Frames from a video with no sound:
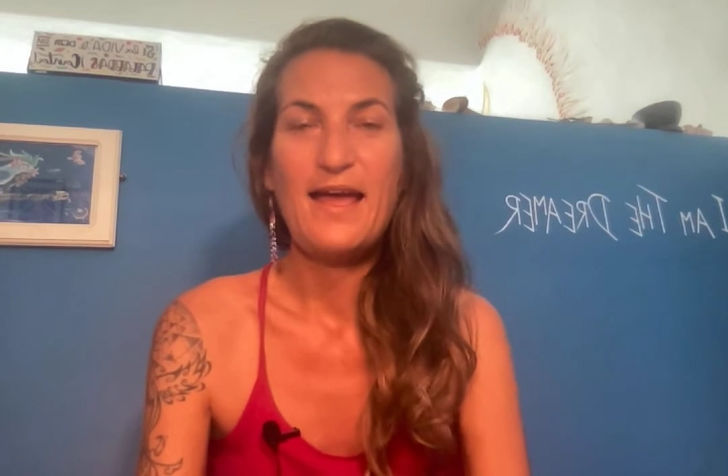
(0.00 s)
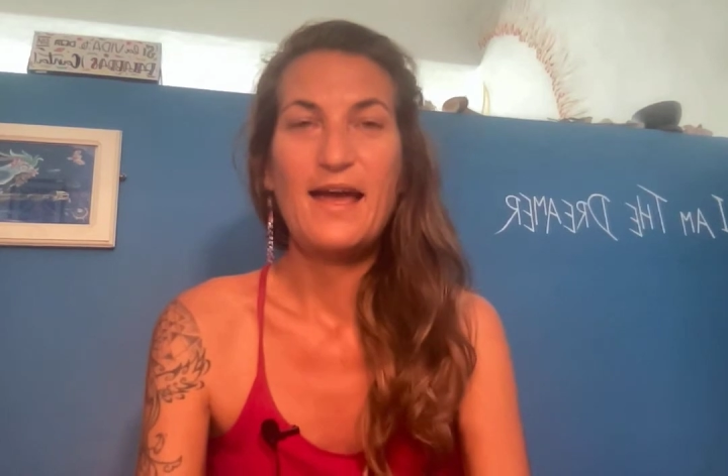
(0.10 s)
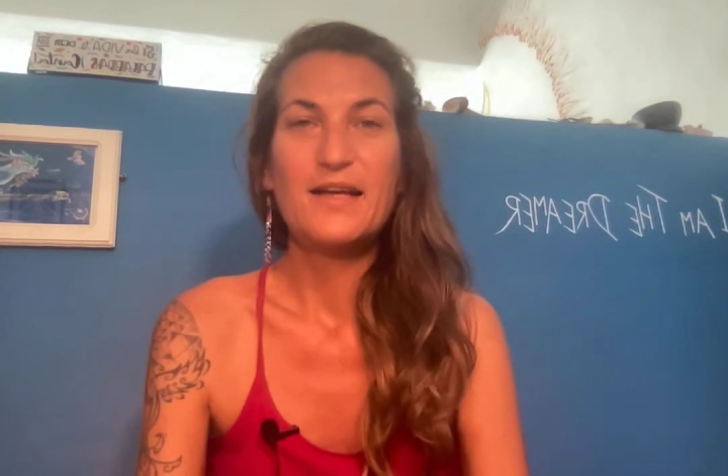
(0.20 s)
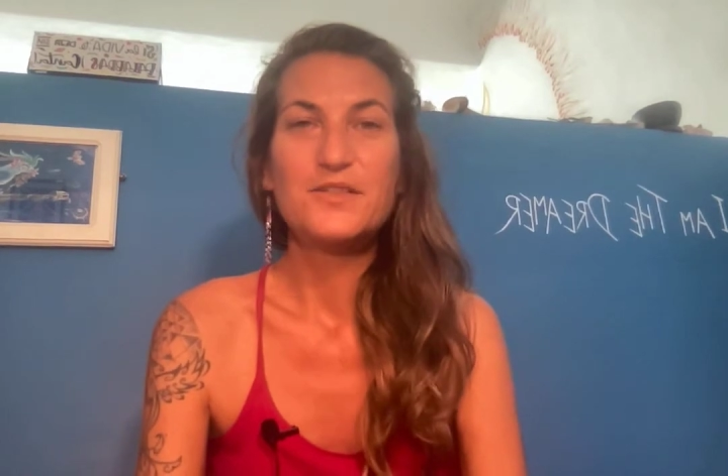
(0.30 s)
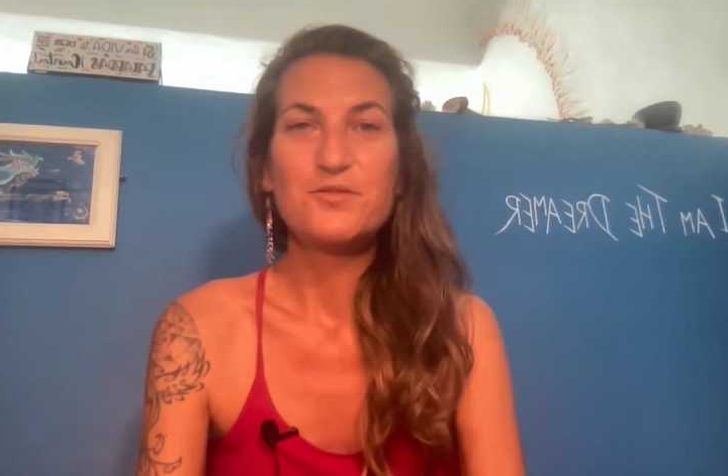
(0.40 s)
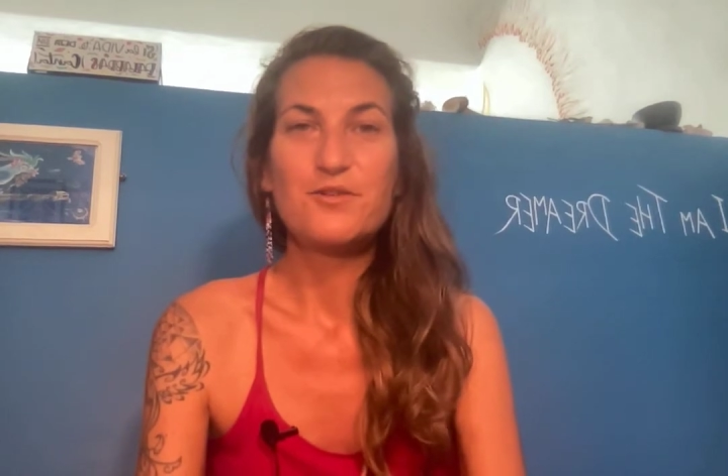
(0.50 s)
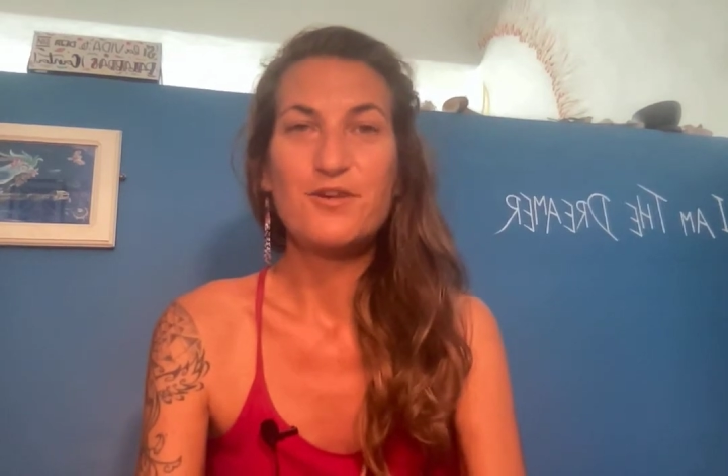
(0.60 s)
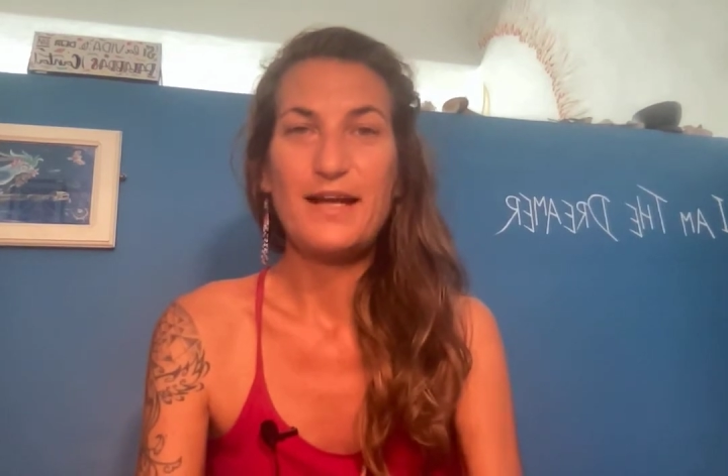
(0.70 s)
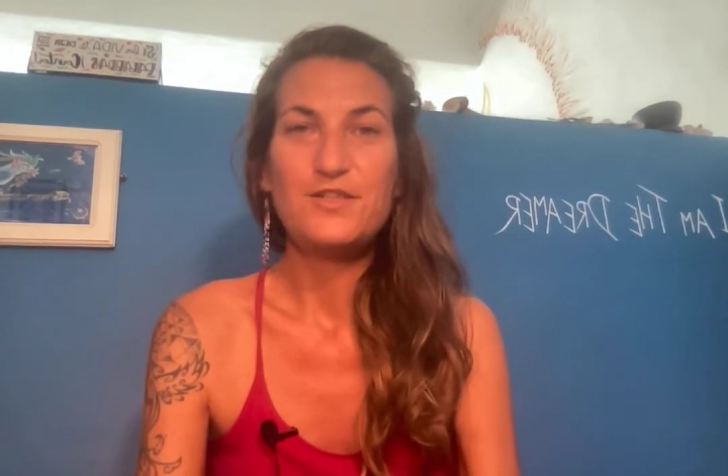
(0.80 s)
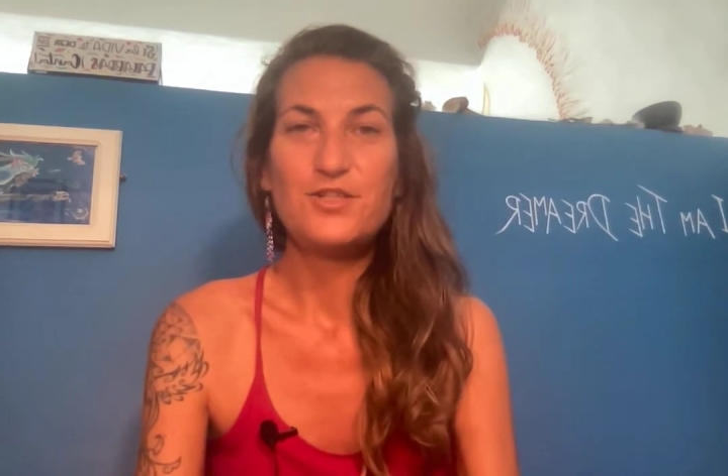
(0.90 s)
and to
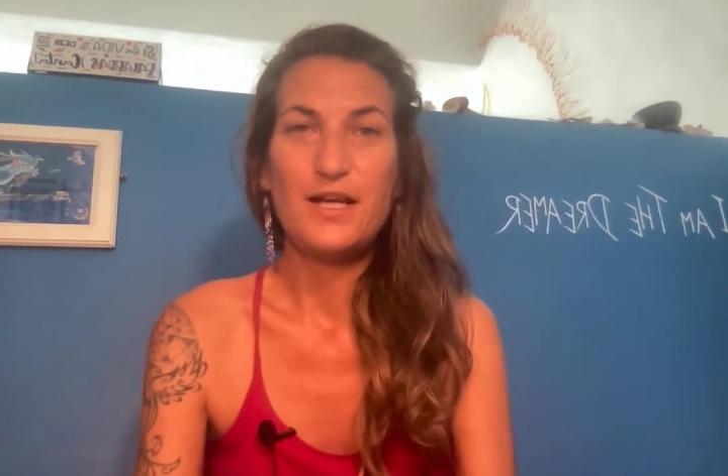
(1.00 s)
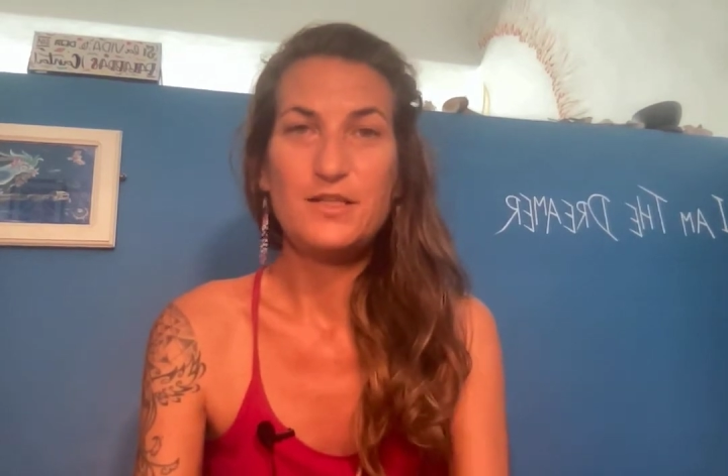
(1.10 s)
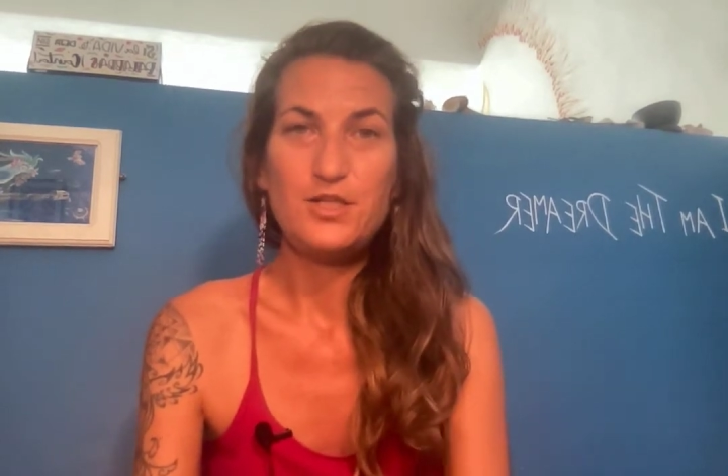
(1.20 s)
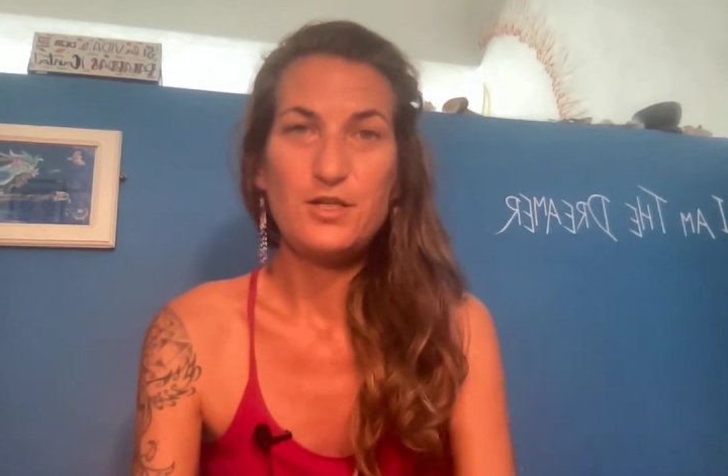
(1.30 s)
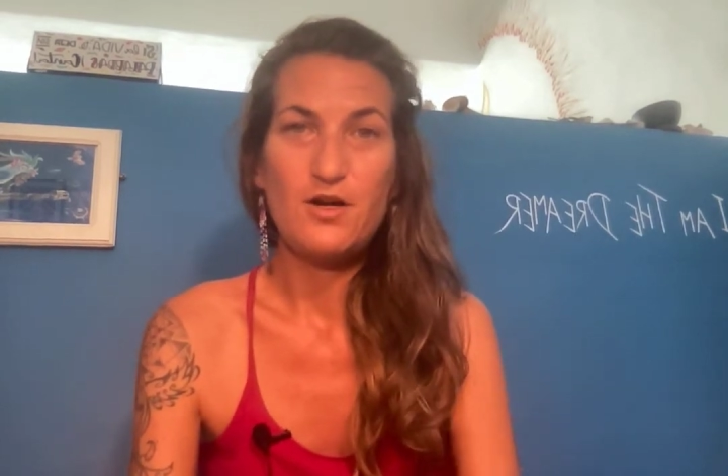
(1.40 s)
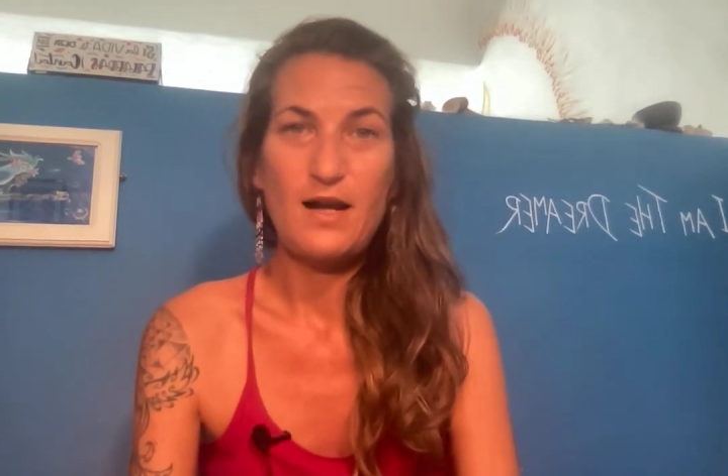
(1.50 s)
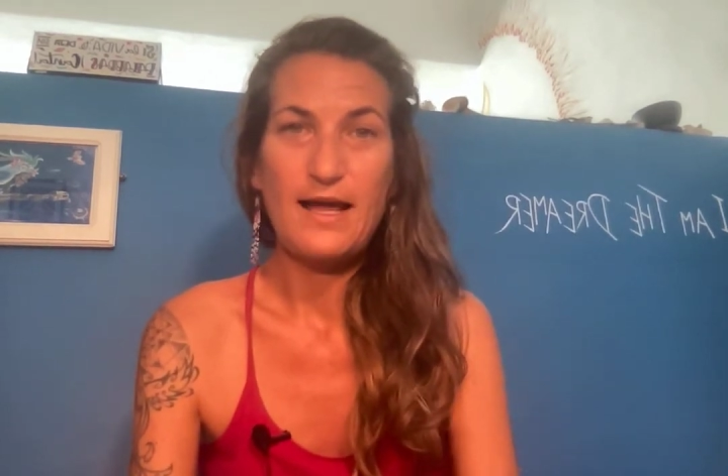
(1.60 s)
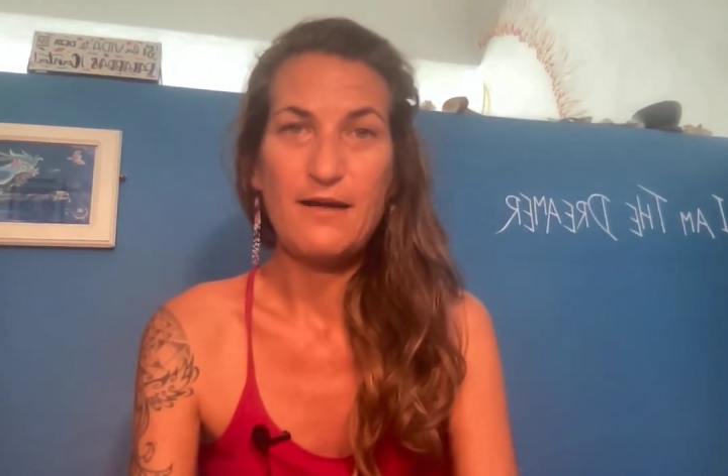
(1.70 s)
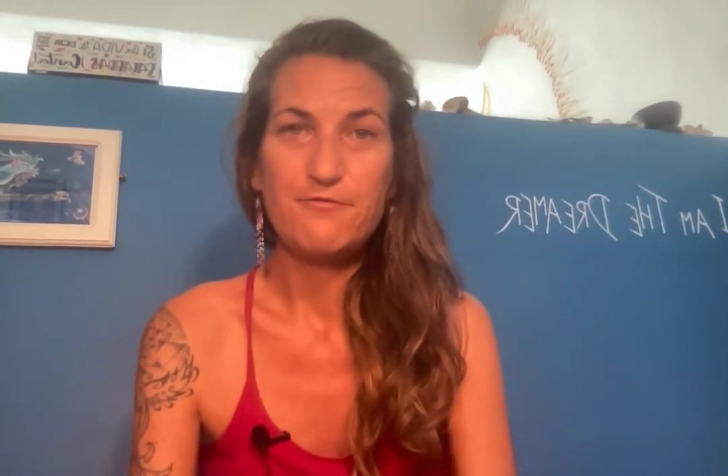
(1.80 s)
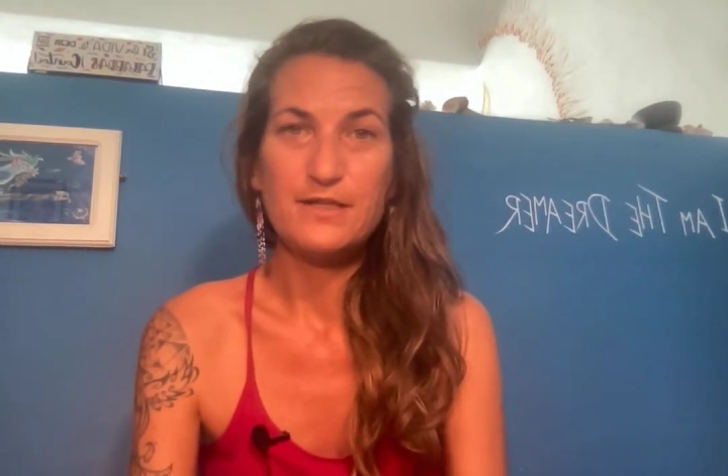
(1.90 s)
create change in your
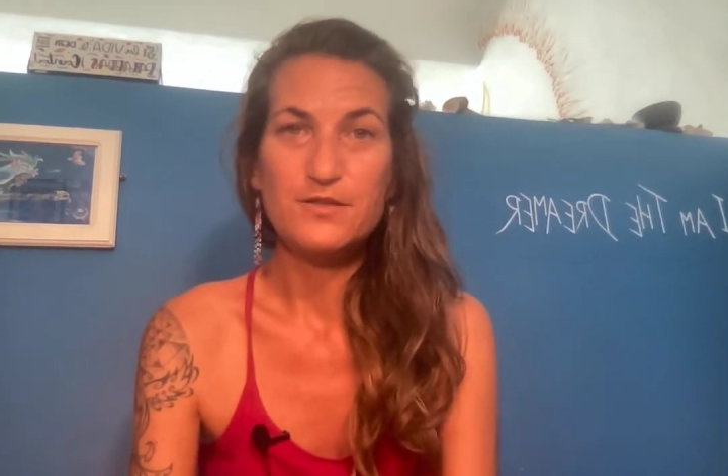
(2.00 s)
life and